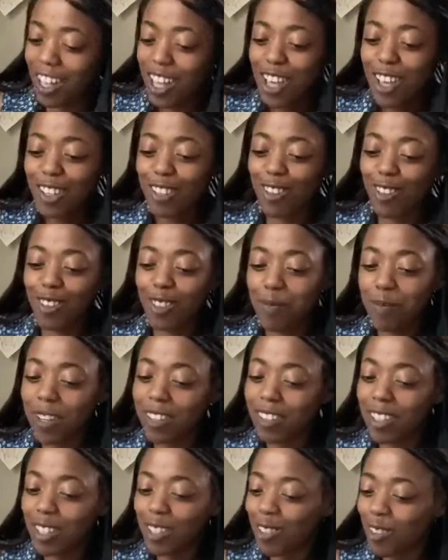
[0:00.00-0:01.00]
So then my
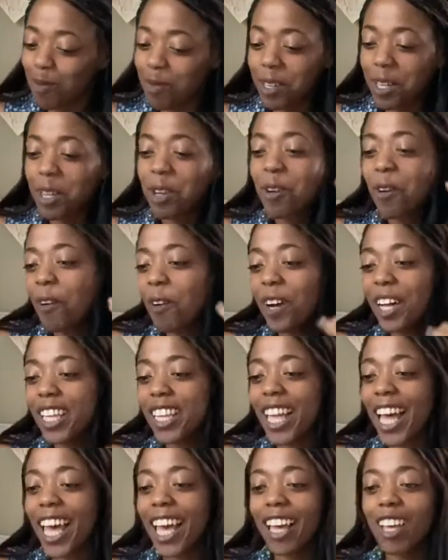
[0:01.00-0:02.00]
teacher would be annoyed,
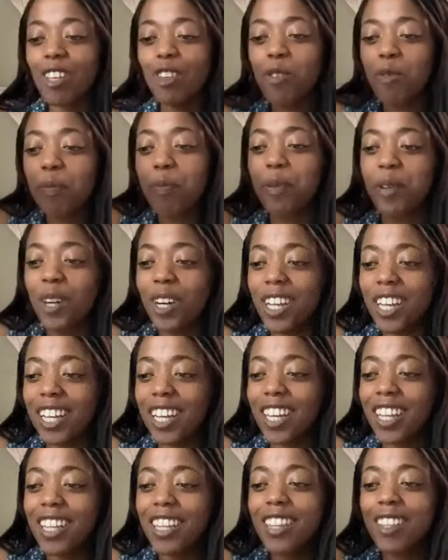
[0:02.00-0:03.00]
like, you put
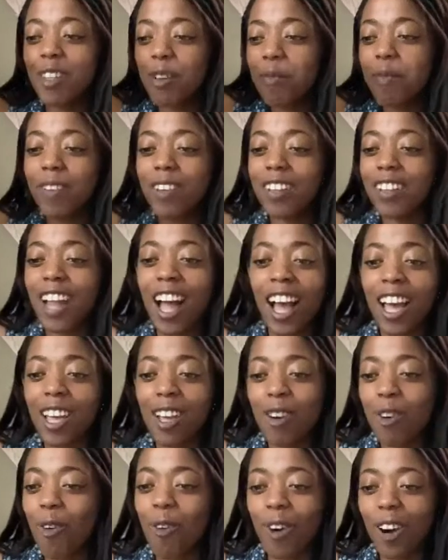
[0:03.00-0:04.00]
them not in
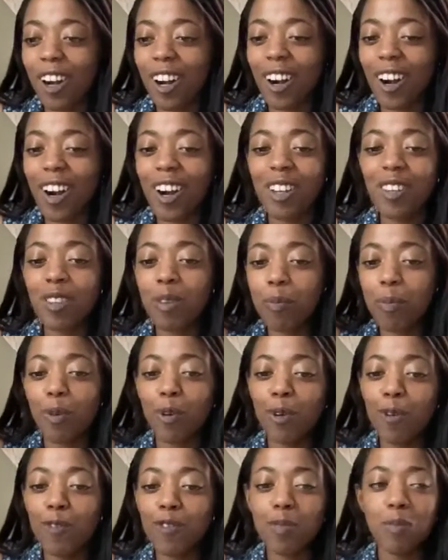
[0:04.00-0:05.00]
order, the
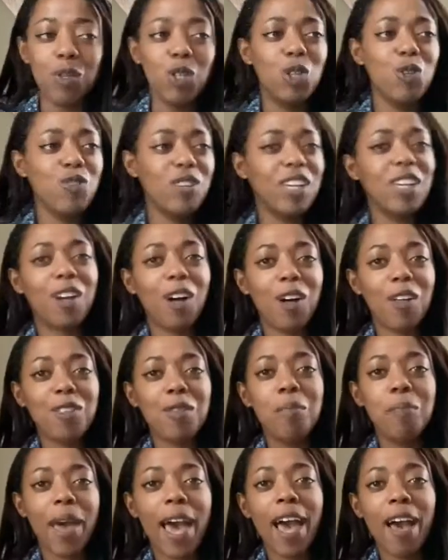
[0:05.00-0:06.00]
proofs, but you did all the
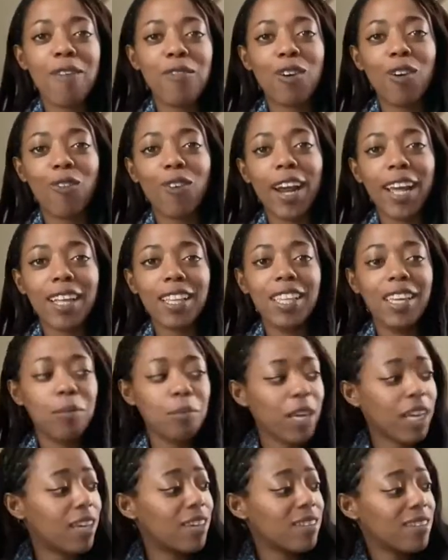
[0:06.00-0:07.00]
math correctly. I'm
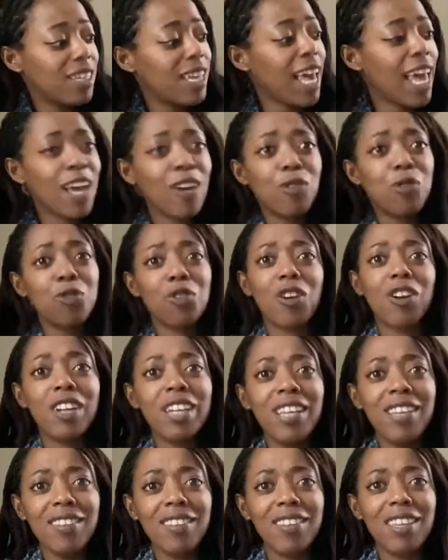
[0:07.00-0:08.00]
like, because the angles are
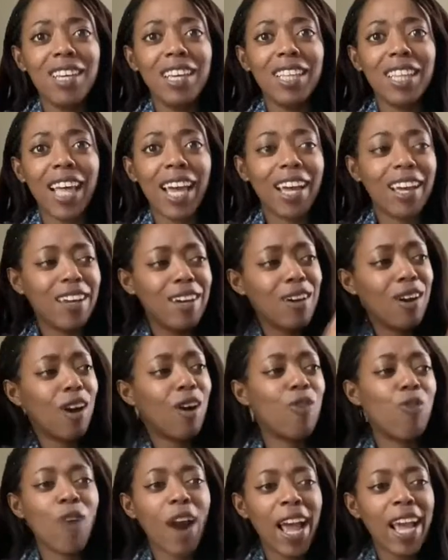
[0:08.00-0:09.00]
easy. Like, a
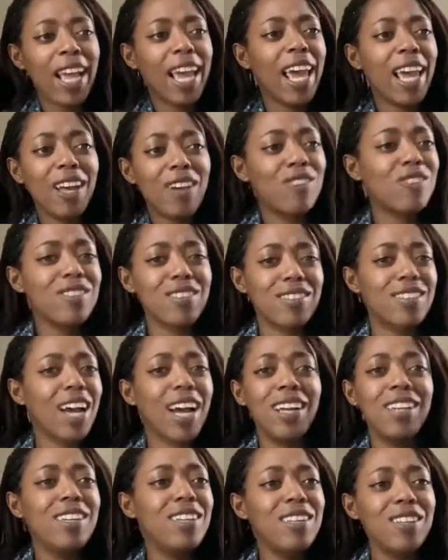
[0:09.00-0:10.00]
right angle is
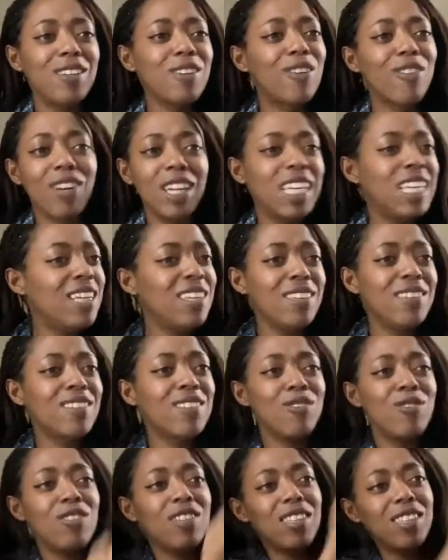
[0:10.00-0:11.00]
90 degrees.
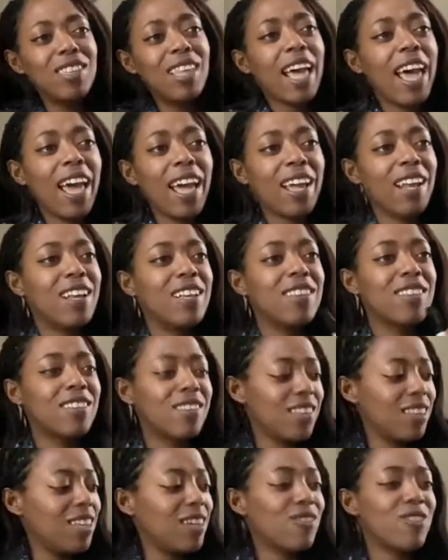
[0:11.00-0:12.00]
You did that, and the
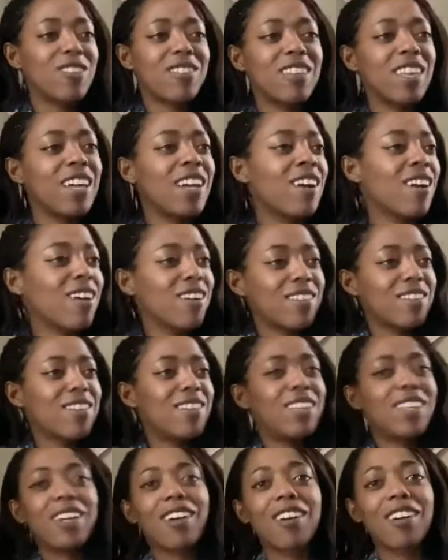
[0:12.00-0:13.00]
thing was there. It's
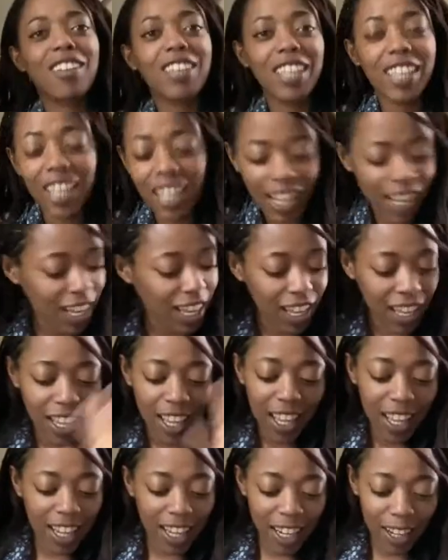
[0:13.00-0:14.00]
clearly.
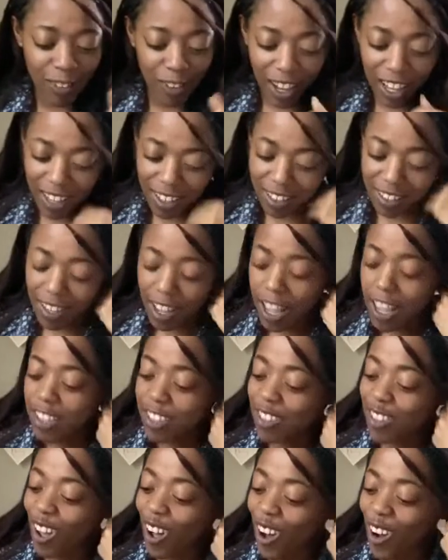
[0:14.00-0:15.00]
Anyways,
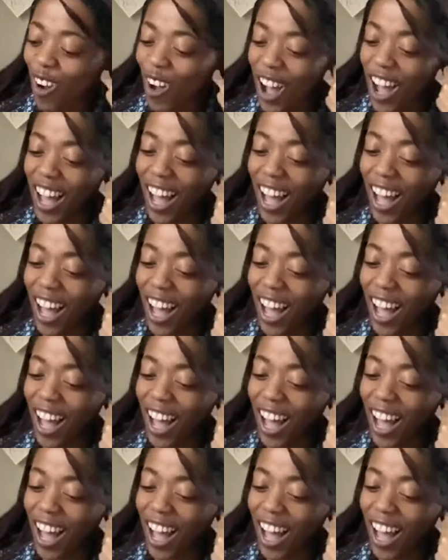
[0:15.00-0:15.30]
so...